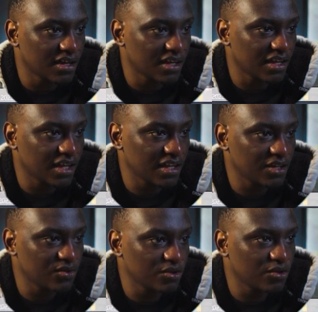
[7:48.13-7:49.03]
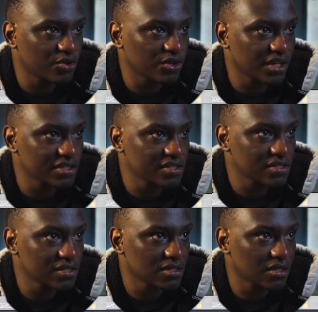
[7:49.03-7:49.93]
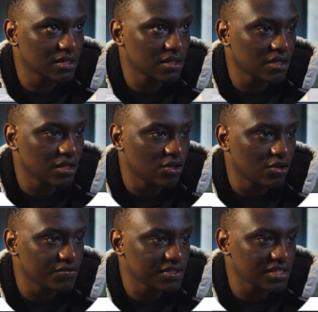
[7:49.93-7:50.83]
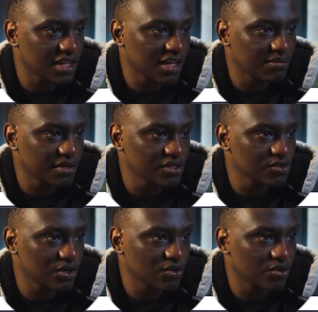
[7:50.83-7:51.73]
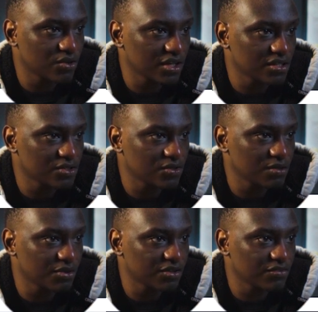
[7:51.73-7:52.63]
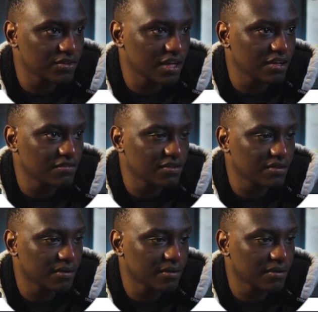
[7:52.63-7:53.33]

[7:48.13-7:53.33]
And again, we're going to create offset alignment. We're going to create 3.5